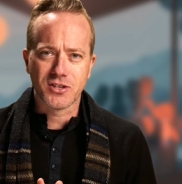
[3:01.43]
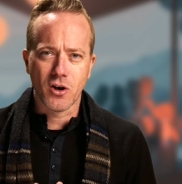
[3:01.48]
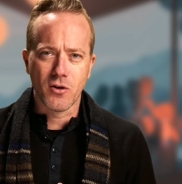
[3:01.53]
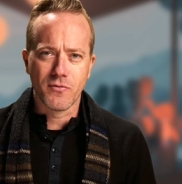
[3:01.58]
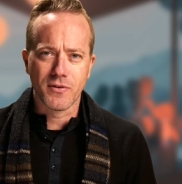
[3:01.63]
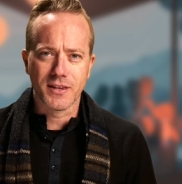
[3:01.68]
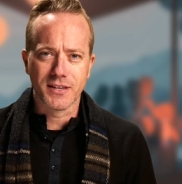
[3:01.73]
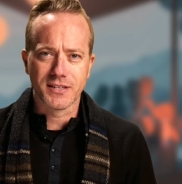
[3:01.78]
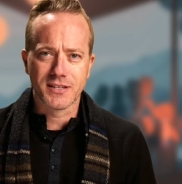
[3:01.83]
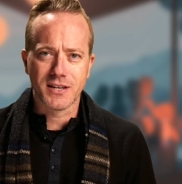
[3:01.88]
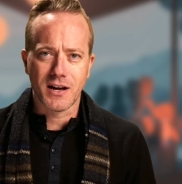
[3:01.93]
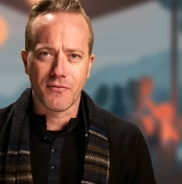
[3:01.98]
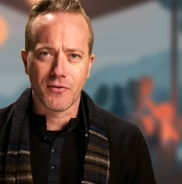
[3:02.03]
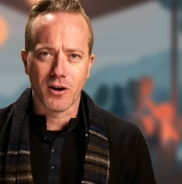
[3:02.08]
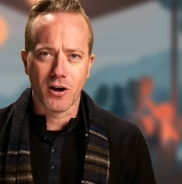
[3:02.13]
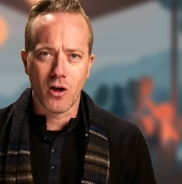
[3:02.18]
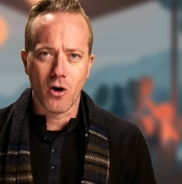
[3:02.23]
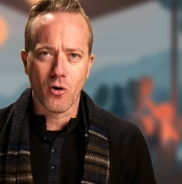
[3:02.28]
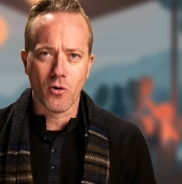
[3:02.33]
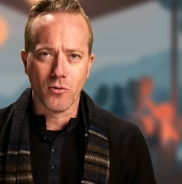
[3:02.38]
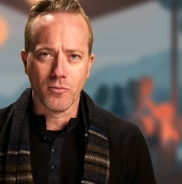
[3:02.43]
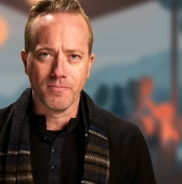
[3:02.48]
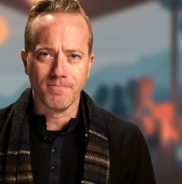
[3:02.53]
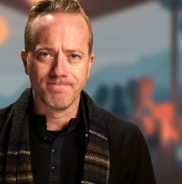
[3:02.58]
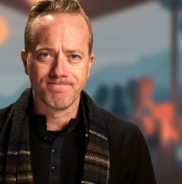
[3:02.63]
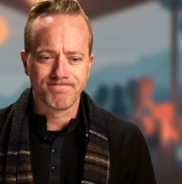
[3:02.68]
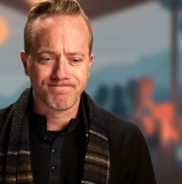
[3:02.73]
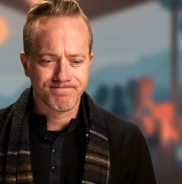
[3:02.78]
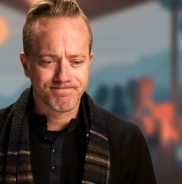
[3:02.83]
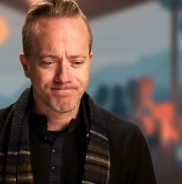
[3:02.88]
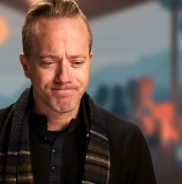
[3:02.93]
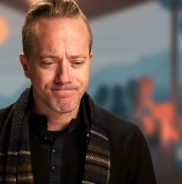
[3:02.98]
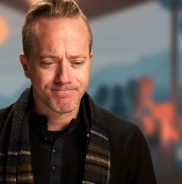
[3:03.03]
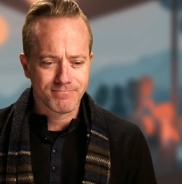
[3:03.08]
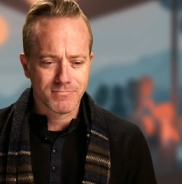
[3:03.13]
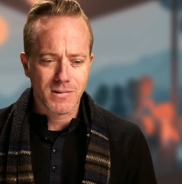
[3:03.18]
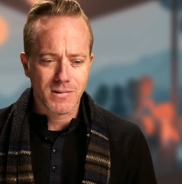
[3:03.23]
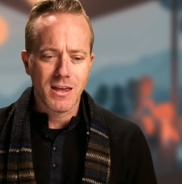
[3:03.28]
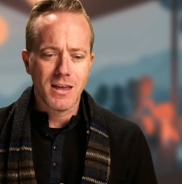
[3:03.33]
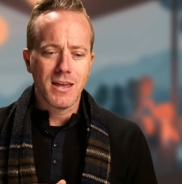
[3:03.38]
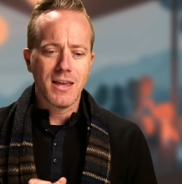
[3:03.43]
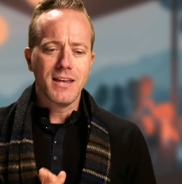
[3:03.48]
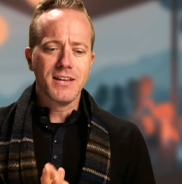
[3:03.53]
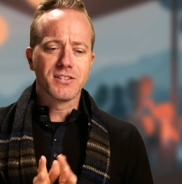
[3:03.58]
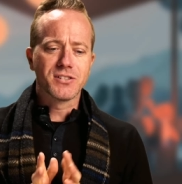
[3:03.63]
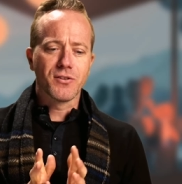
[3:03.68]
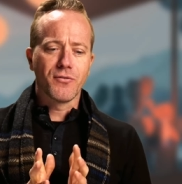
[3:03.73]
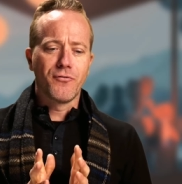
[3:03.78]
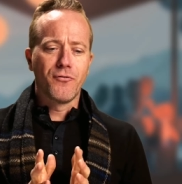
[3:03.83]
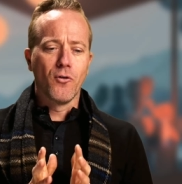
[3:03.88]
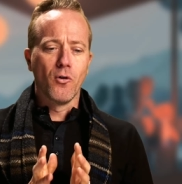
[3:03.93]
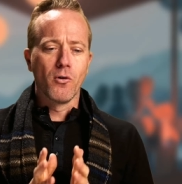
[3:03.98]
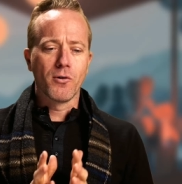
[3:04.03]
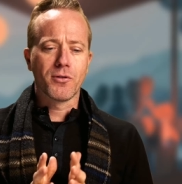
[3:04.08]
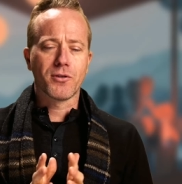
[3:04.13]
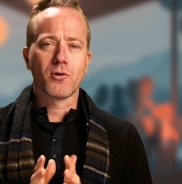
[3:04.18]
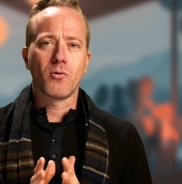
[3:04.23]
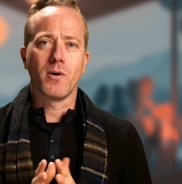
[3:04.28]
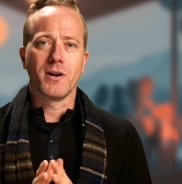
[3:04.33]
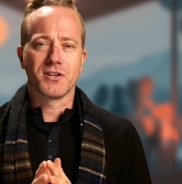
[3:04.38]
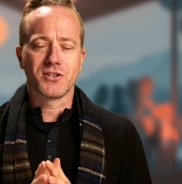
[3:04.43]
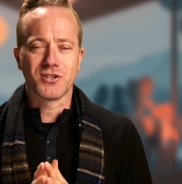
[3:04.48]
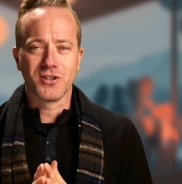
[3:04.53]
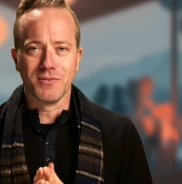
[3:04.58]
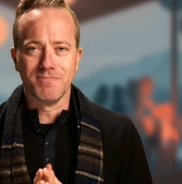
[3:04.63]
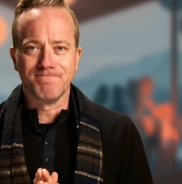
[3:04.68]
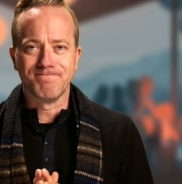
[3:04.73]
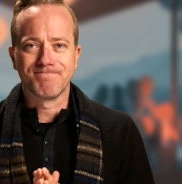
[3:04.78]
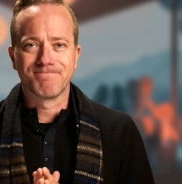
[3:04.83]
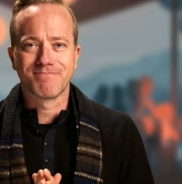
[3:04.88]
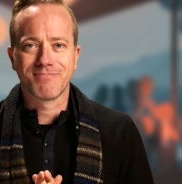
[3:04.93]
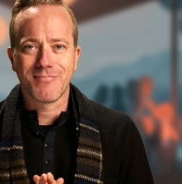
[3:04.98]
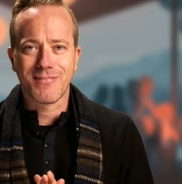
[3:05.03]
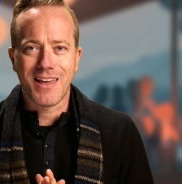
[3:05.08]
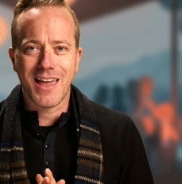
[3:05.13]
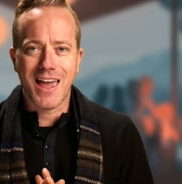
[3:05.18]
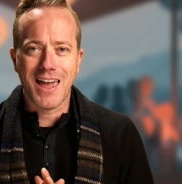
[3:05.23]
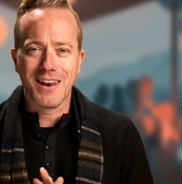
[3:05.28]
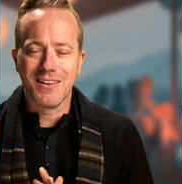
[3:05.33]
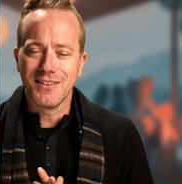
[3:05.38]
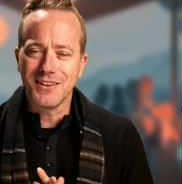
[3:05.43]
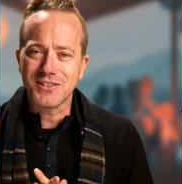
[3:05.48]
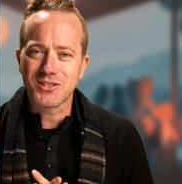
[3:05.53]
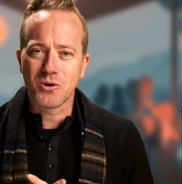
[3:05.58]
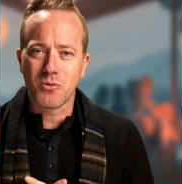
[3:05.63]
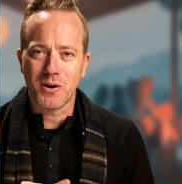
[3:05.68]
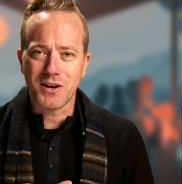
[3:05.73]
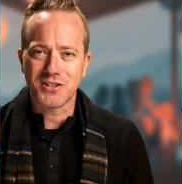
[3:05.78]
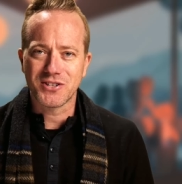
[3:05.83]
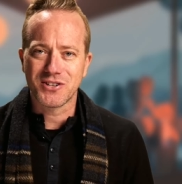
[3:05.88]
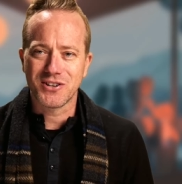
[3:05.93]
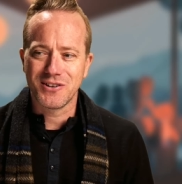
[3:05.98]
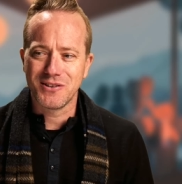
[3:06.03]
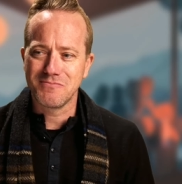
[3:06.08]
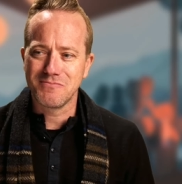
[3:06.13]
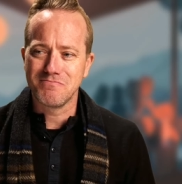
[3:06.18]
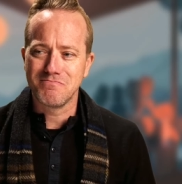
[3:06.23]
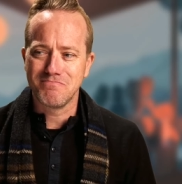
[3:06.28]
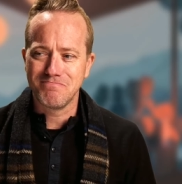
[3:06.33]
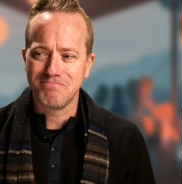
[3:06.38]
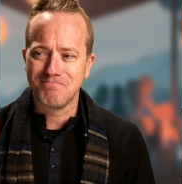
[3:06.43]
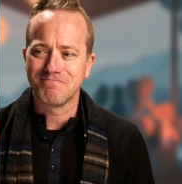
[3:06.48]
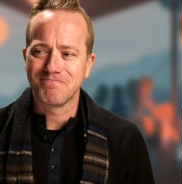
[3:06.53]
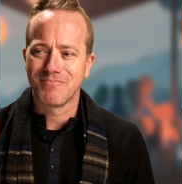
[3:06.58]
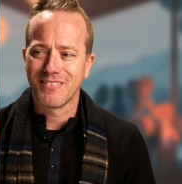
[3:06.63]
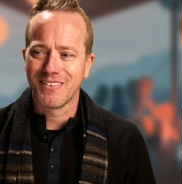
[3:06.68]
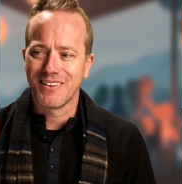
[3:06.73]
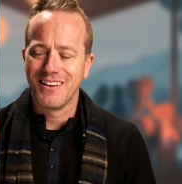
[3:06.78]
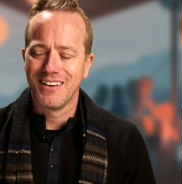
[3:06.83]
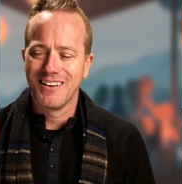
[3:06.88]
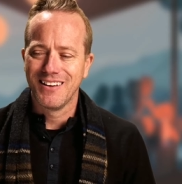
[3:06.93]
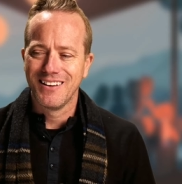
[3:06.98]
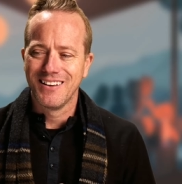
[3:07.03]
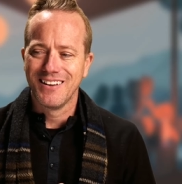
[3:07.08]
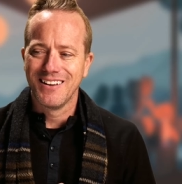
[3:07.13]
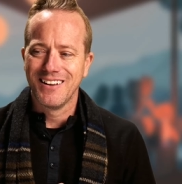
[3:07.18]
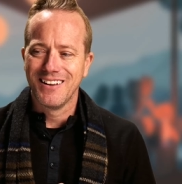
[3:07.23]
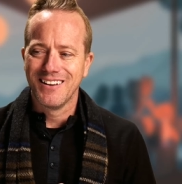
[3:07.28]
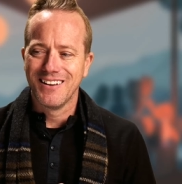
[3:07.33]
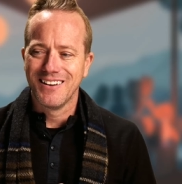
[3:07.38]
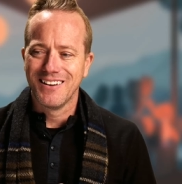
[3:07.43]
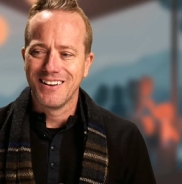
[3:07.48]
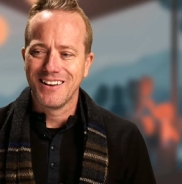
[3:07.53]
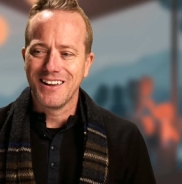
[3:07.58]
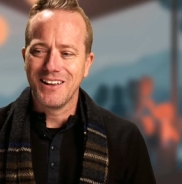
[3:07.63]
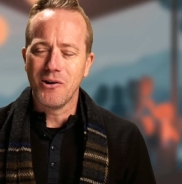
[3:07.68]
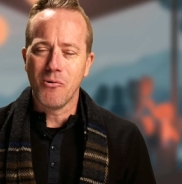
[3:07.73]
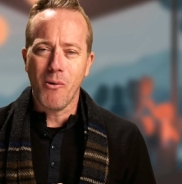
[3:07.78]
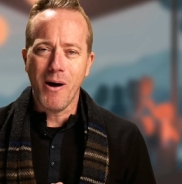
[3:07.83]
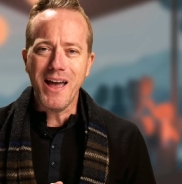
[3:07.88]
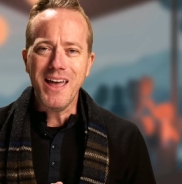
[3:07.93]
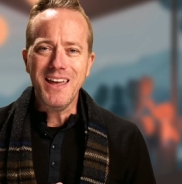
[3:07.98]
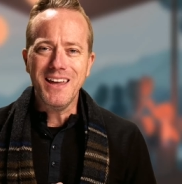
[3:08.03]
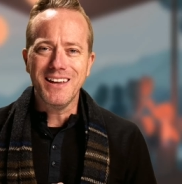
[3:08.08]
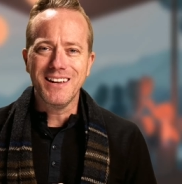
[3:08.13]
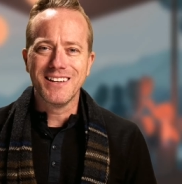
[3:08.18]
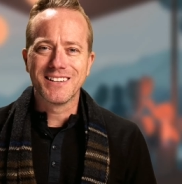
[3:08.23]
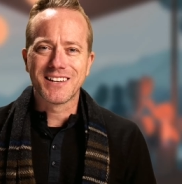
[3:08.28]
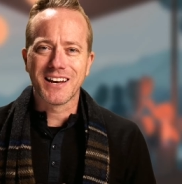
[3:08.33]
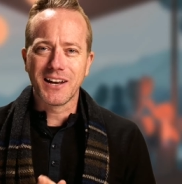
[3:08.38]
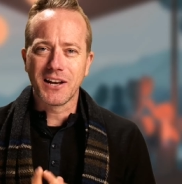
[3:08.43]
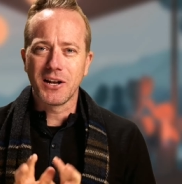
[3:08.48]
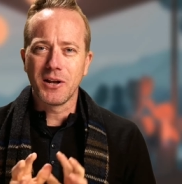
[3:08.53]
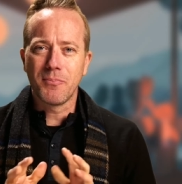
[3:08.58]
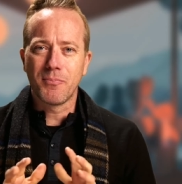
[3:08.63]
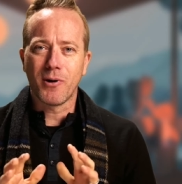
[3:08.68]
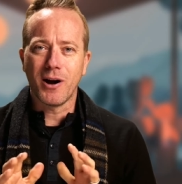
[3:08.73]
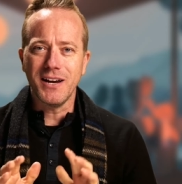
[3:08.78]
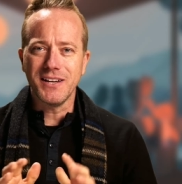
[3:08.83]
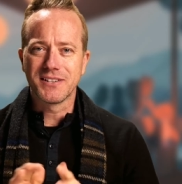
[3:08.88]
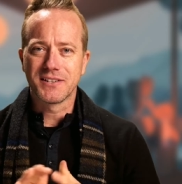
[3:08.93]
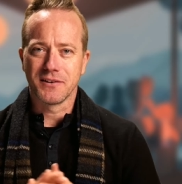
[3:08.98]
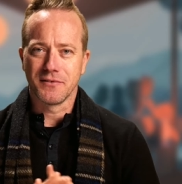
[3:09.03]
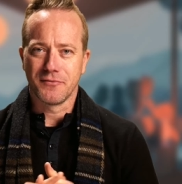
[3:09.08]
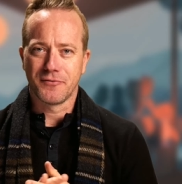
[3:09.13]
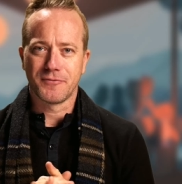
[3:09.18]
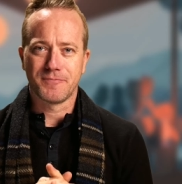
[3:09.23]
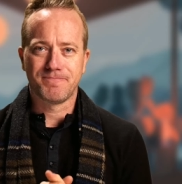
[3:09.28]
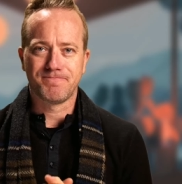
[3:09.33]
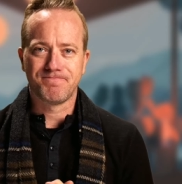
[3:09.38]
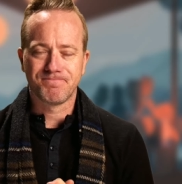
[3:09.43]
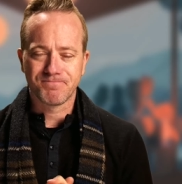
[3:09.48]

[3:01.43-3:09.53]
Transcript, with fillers: over this stuff alone. Here's the fourth question. And this question, in a way, is a little abrasive.